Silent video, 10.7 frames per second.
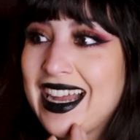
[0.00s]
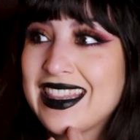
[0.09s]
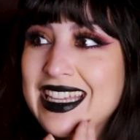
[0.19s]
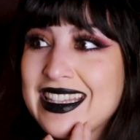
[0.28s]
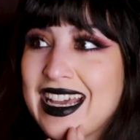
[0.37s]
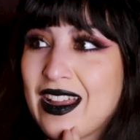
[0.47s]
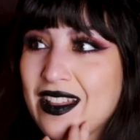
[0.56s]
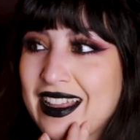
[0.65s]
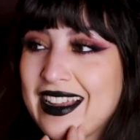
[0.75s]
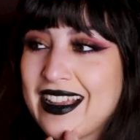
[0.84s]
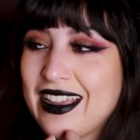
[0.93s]
I think that
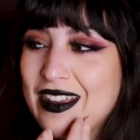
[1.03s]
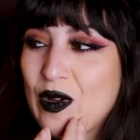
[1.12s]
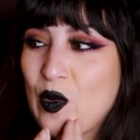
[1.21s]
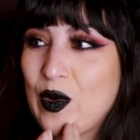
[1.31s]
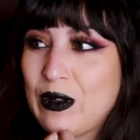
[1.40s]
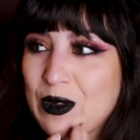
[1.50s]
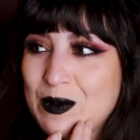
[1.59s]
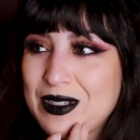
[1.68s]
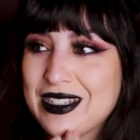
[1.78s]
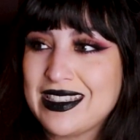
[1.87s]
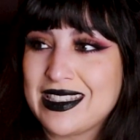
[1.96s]
like
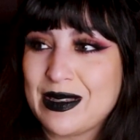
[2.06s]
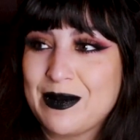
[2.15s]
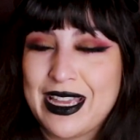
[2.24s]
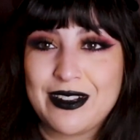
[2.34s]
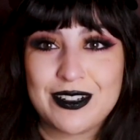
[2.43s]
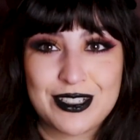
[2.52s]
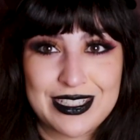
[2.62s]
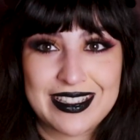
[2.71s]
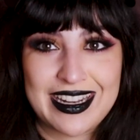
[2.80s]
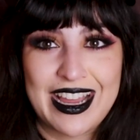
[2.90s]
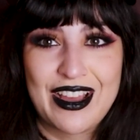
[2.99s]
welcomed in some energy
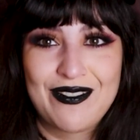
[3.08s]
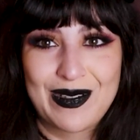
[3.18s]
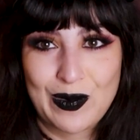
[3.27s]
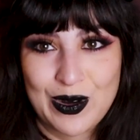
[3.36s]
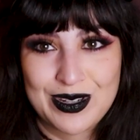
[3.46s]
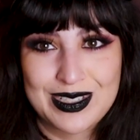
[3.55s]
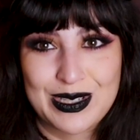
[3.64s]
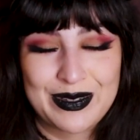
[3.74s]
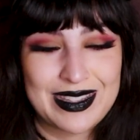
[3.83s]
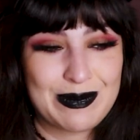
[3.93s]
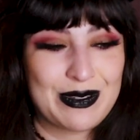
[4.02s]
that I haven't worked
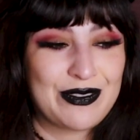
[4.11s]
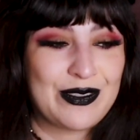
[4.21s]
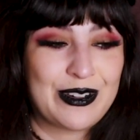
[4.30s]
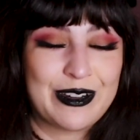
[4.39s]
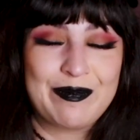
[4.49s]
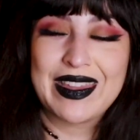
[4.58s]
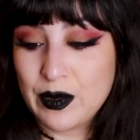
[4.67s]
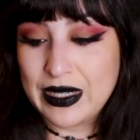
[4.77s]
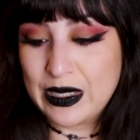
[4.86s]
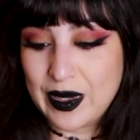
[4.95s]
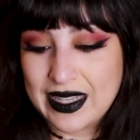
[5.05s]
with before. So
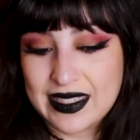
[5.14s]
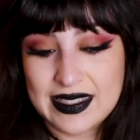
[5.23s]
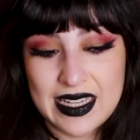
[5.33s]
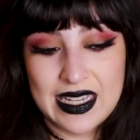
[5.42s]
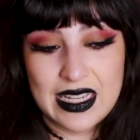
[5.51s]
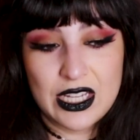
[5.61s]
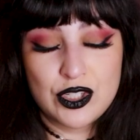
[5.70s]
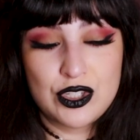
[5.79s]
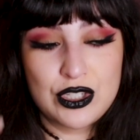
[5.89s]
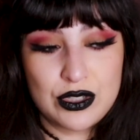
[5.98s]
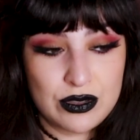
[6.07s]
anyways,
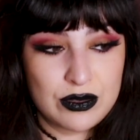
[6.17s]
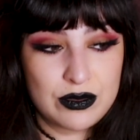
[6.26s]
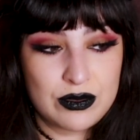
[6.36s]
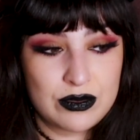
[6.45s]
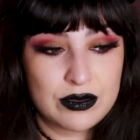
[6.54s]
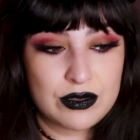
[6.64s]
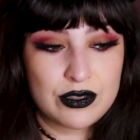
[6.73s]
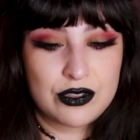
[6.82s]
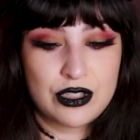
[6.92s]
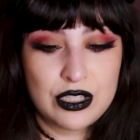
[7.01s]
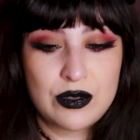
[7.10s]
do
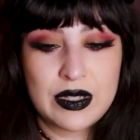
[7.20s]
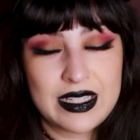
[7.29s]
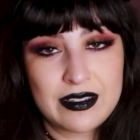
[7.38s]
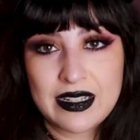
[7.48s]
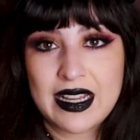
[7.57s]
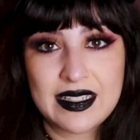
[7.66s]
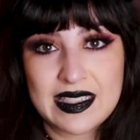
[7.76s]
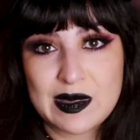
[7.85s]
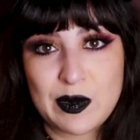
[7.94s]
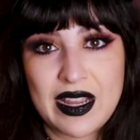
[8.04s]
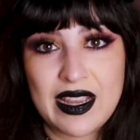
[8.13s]
do a year ahead
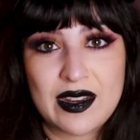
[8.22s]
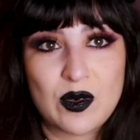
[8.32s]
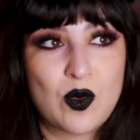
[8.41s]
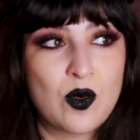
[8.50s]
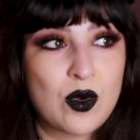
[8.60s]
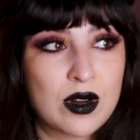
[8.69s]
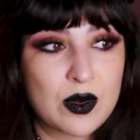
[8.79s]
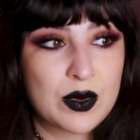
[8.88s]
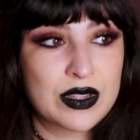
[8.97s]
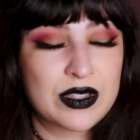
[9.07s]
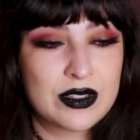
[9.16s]
spread,
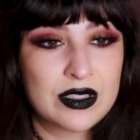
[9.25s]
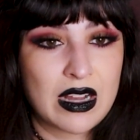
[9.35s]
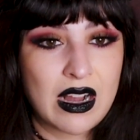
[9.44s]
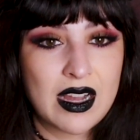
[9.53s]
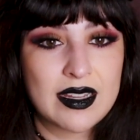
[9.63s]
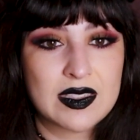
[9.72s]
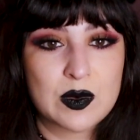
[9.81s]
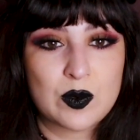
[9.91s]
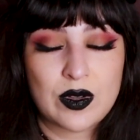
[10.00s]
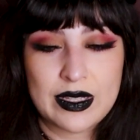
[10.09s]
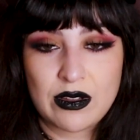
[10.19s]
work with your guides,
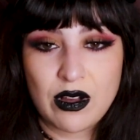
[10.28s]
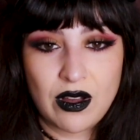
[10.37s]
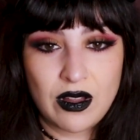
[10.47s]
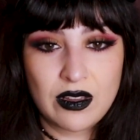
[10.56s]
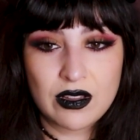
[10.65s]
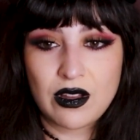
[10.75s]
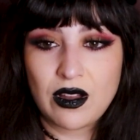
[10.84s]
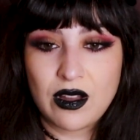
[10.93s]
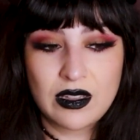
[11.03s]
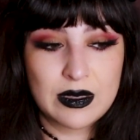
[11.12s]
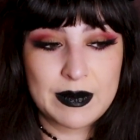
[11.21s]
like
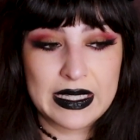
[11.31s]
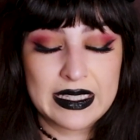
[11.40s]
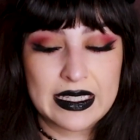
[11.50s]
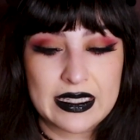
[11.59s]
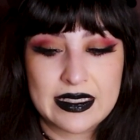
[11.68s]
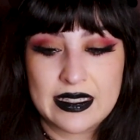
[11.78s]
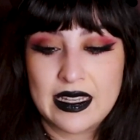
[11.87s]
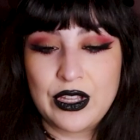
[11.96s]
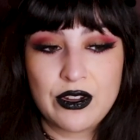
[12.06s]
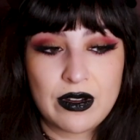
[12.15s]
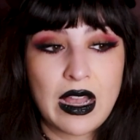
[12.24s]
call them in and
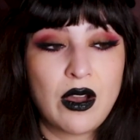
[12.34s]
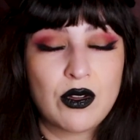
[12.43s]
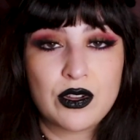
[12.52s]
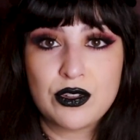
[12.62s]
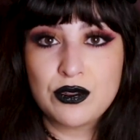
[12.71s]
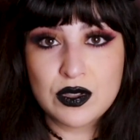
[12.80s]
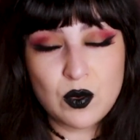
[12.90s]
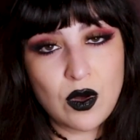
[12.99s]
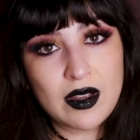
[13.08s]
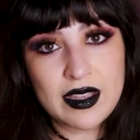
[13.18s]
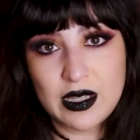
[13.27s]
figure out who's
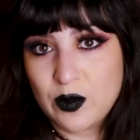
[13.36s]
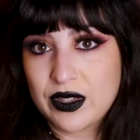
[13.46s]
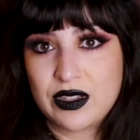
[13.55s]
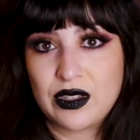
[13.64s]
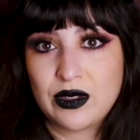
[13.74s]
walking with